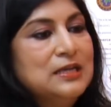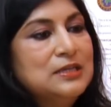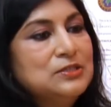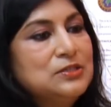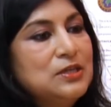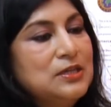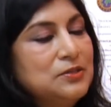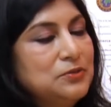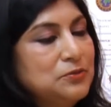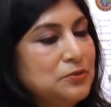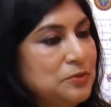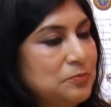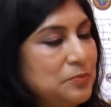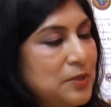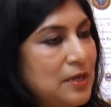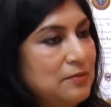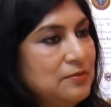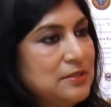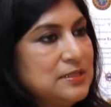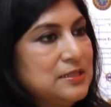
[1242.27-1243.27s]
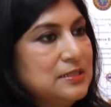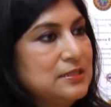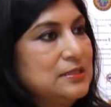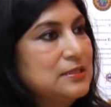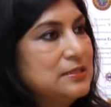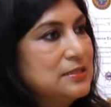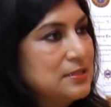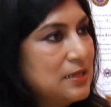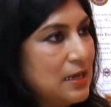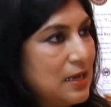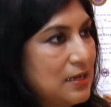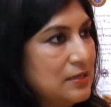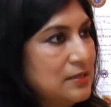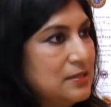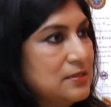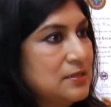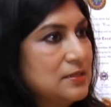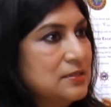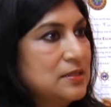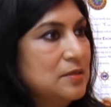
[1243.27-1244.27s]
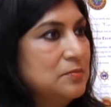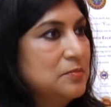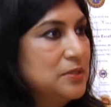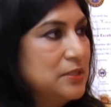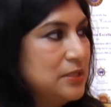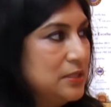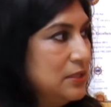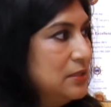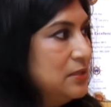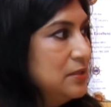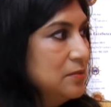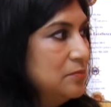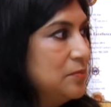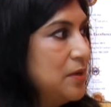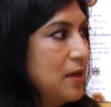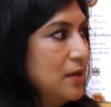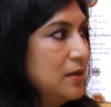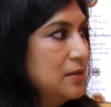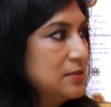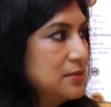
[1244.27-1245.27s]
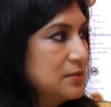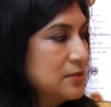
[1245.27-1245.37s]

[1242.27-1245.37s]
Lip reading: So I told the private sector, start some tea bars,